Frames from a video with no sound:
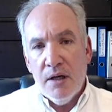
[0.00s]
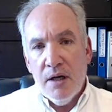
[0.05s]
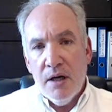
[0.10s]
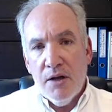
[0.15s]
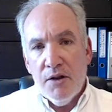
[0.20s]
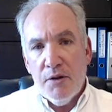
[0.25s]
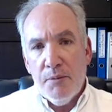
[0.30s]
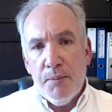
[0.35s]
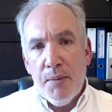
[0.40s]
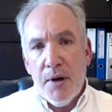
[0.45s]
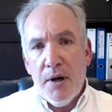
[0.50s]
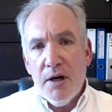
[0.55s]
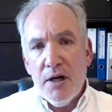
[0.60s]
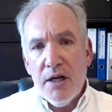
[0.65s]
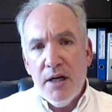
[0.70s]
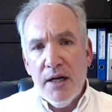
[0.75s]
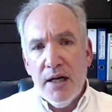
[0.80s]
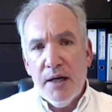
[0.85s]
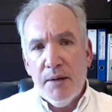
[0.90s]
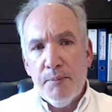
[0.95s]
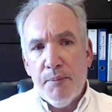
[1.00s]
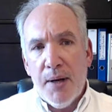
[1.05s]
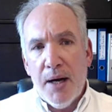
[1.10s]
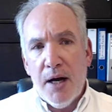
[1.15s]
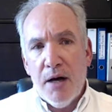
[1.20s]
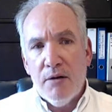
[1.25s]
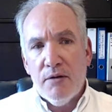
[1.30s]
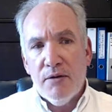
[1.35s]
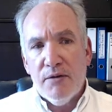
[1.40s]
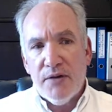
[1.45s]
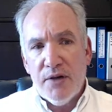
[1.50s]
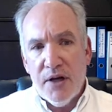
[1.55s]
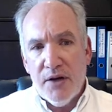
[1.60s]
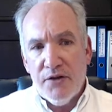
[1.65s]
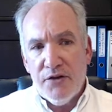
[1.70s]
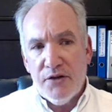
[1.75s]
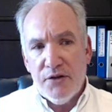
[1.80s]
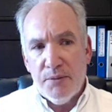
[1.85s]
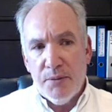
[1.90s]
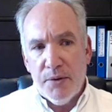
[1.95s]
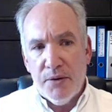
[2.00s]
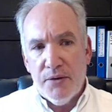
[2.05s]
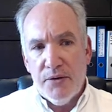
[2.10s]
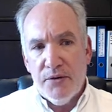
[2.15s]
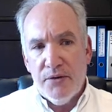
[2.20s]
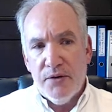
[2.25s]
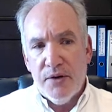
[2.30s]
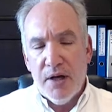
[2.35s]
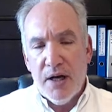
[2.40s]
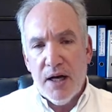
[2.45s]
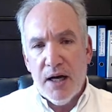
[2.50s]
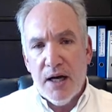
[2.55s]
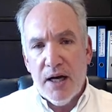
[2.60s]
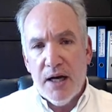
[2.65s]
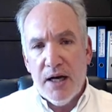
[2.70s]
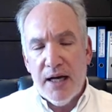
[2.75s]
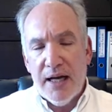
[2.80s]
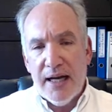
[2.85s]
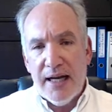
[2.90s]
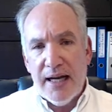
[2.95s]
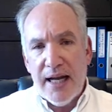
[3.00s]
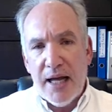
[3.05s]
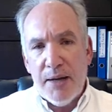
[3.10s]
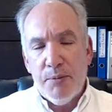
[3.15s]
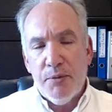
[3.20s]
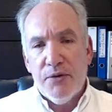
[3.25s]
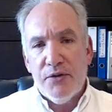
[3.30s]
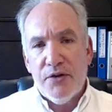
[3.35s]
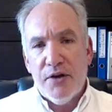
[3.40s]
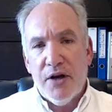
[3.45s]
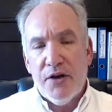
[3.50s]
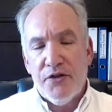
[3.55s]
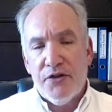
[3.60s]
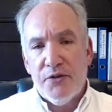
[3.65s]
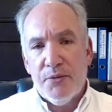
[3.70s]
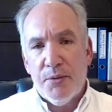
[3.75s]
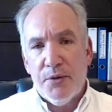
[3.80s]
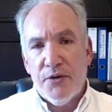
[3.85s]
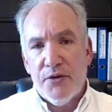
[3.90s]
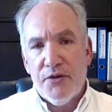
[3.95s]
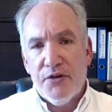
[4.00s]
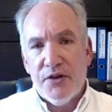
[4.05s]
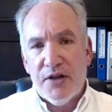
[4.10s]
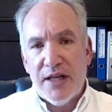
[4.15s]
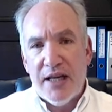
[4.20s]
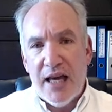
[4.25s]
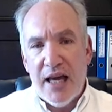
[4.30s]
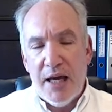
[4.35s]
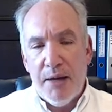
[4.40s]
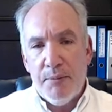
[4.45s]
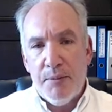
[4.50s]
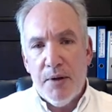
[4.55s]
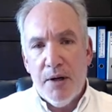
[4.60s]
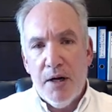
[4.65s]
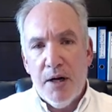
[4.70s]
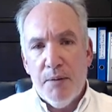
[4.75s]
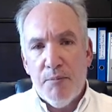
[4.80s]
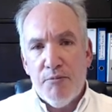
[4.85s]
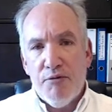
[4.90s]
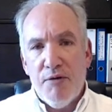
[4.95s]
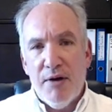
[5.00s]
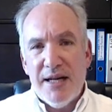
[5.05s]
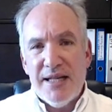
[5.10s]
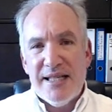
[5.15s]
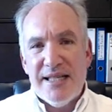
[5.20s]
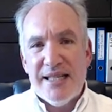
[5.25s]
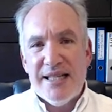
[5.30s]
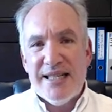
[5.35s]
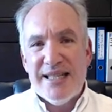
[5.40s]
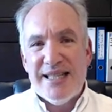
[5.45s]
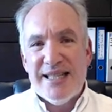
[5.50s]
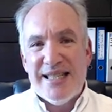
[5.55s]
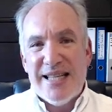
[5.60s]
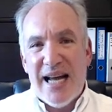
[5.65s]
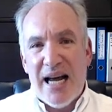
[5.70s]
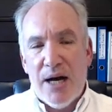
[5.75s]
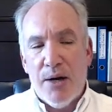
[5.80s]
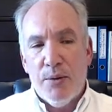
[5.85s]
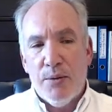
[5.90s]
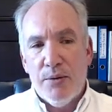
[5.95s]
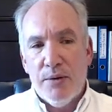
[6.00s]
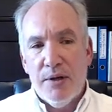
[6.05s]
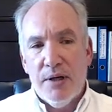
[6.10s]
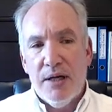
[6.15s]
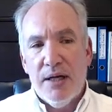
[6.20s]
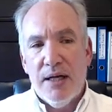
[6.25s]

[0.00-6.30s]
The bargaining power of customers uh, enables customers to keep prices down